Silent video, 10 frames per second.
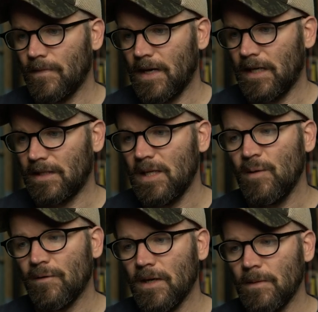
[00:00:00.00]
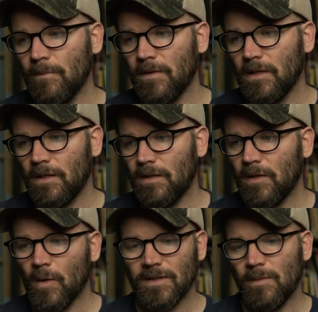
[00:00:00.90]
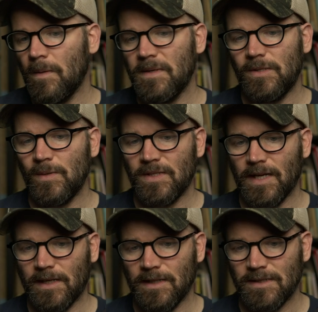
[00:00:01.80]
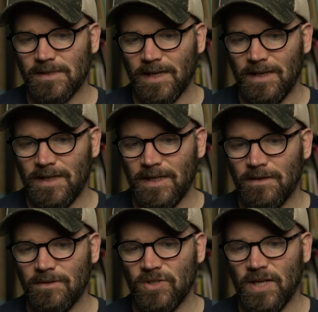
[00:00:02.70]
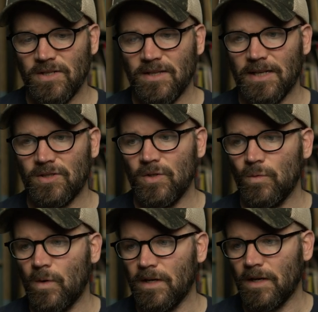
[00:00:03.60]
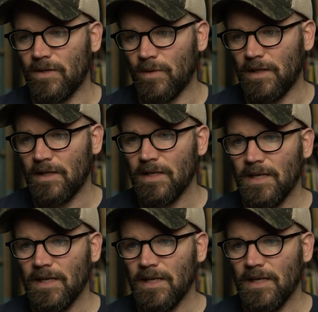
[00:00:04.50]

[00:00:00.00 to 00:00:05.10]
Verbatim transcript: add a keyframe, then go out to maybe 2 seconds and then change that to 100.